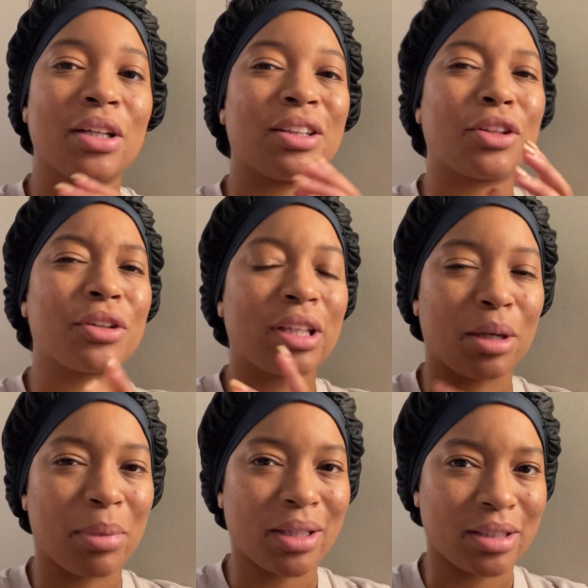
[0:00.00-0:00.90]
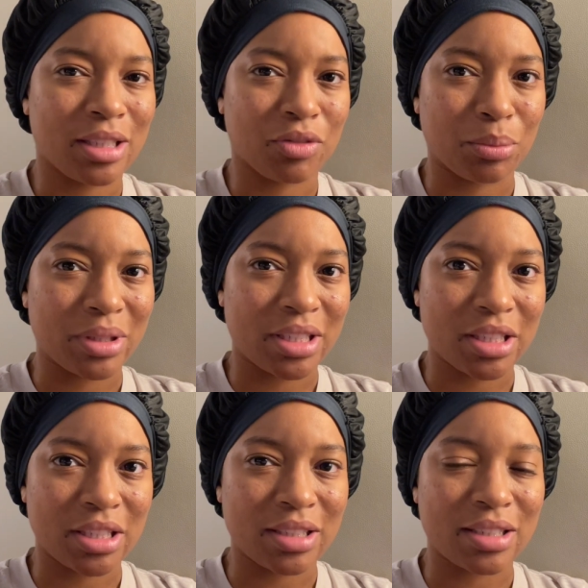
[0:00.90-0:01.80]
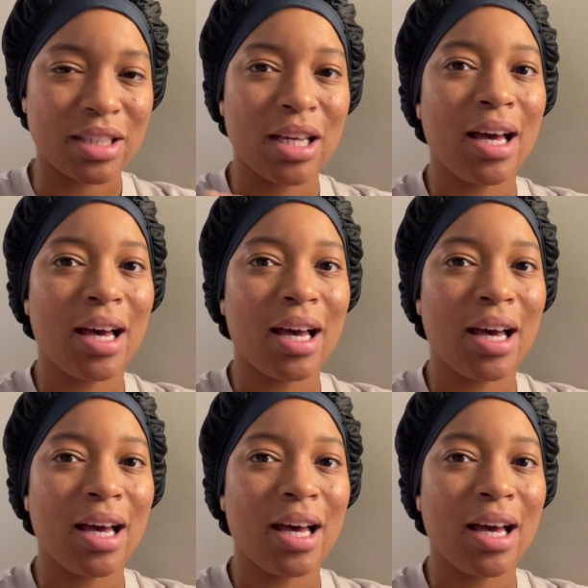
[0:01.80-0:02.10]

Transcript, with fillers: learning about the different positions,